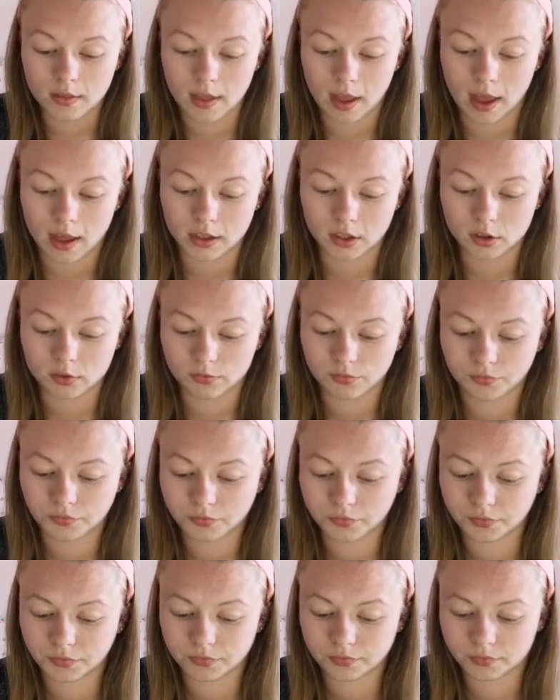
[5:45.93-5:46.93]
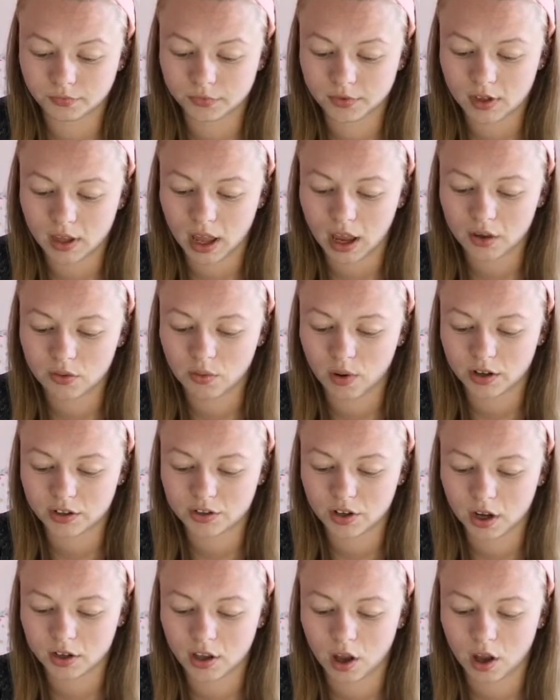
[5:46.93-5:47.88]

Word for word: Then the next question,